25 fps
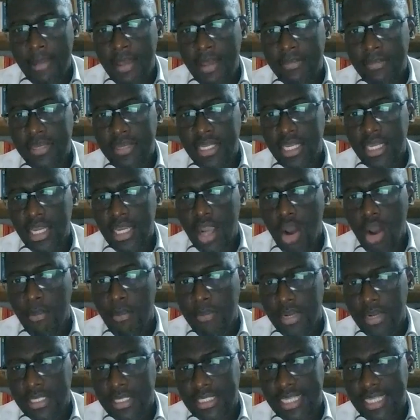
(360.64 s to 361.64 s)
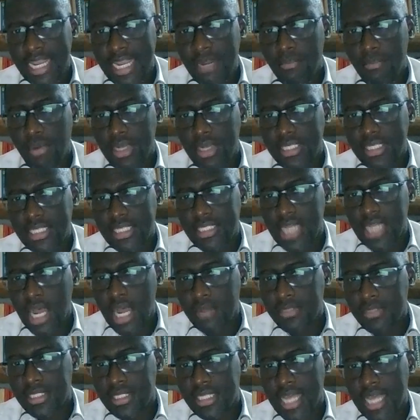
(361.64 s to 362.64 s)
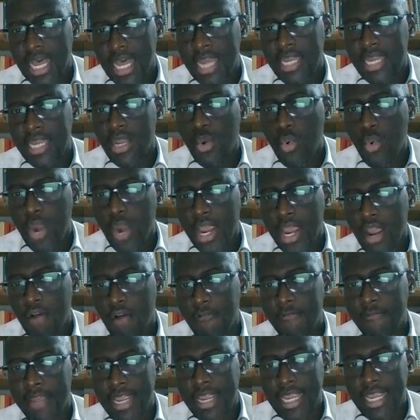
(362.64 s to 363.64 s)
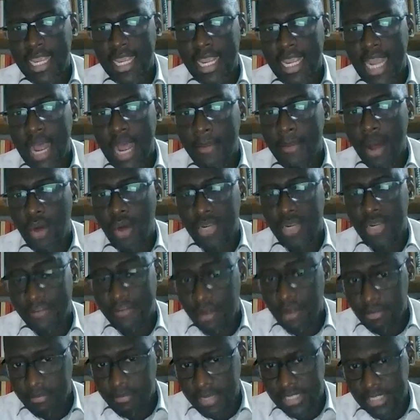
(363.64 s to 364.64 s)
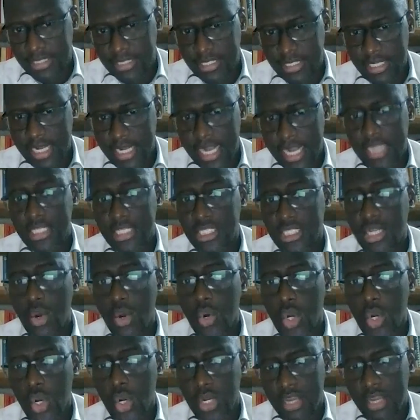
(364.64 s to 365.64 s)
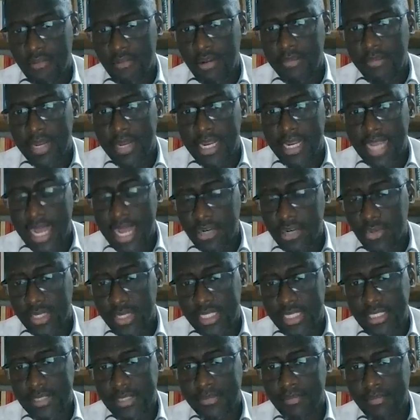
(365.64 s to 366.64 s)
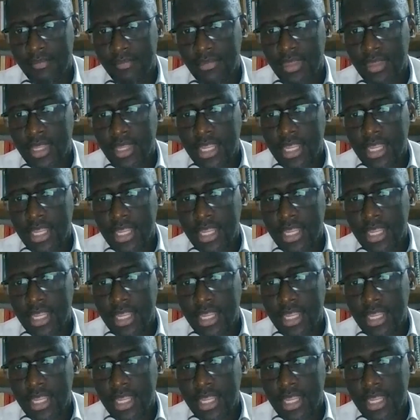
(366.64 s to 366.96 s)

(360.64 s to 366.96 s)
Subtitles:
MMT opens in policy terms a new way of thinking about development in so-called developing countries.